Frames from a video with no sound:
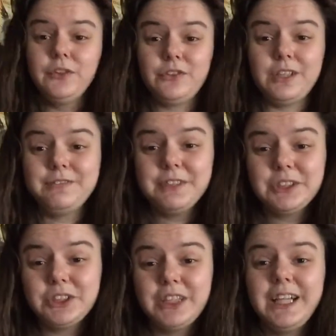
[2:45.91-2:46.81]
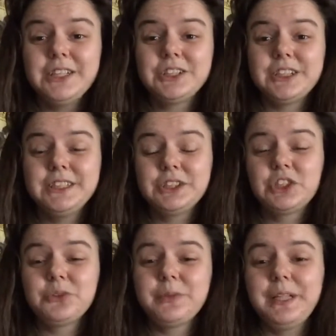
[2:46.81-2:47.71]
So the first challenge is
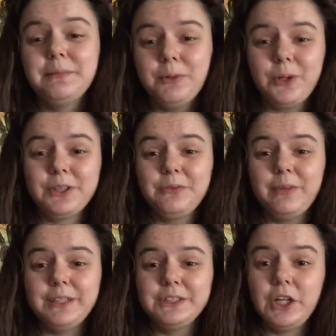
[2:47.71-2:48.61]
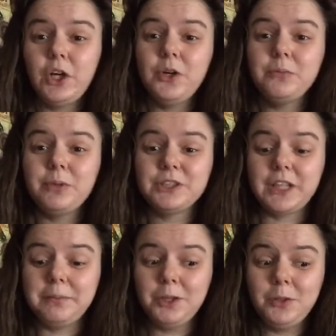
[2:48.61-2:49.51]
to read more than one tome, which
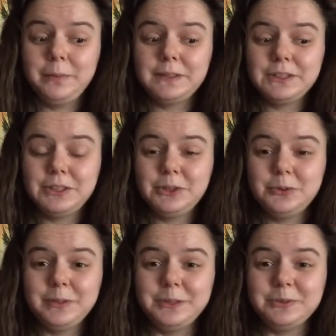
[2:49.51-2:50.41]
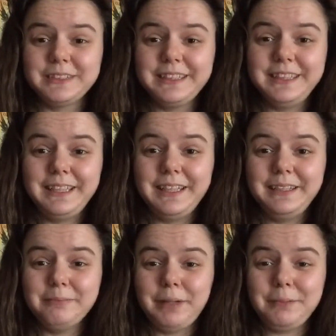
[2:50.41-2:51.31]
I'm hoping to do. When you
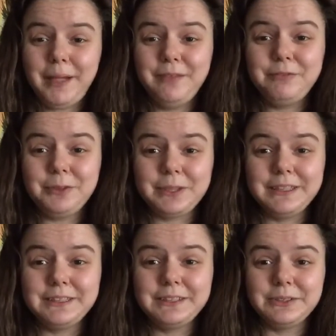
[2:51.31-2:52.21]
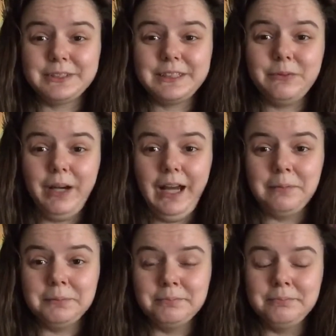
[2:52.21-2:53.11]
see my main focus, you'll see why
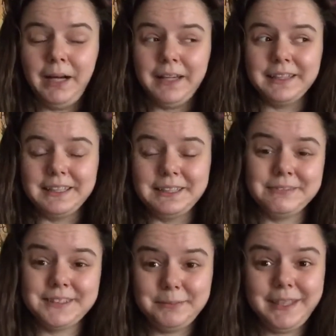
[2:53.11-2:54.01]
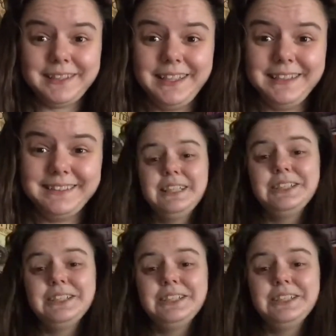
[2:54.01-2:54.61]
I'm mildly nervous about that.